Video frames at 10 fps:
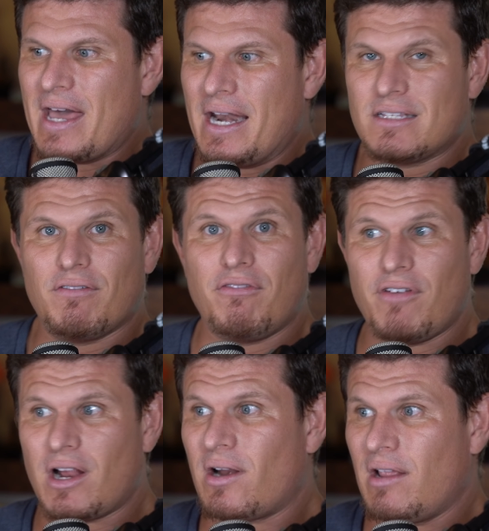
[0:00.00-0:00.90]
that is a
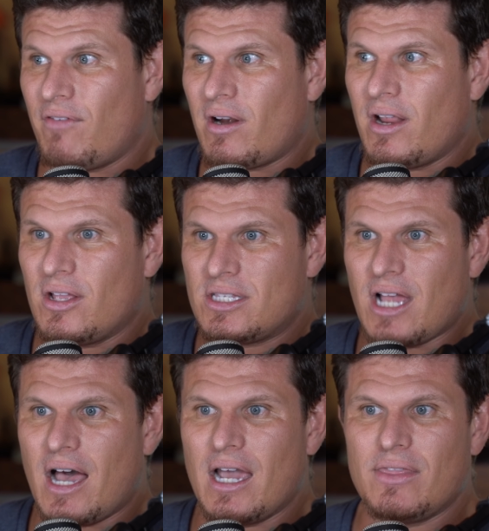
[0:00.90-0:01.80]
very, very good
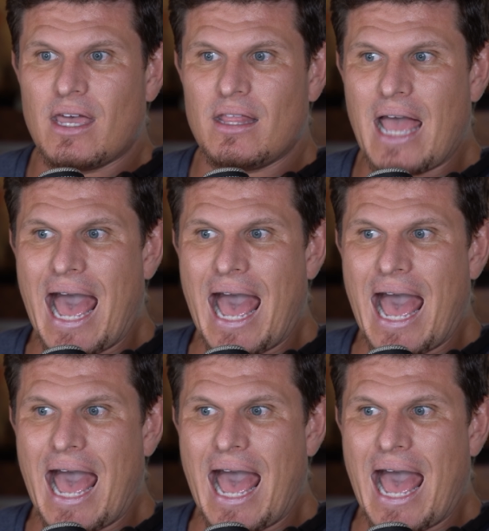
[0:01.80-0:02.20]
sign that